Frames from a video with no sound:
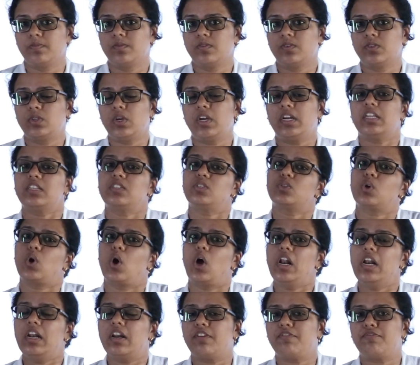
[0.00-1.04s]
So, it is
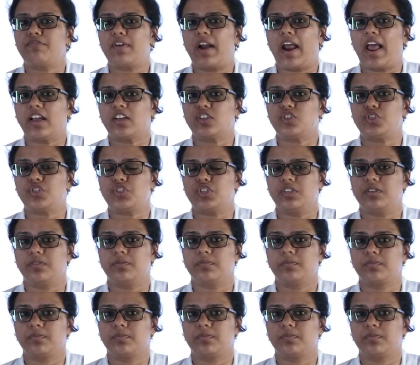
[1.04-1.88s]
called refraction.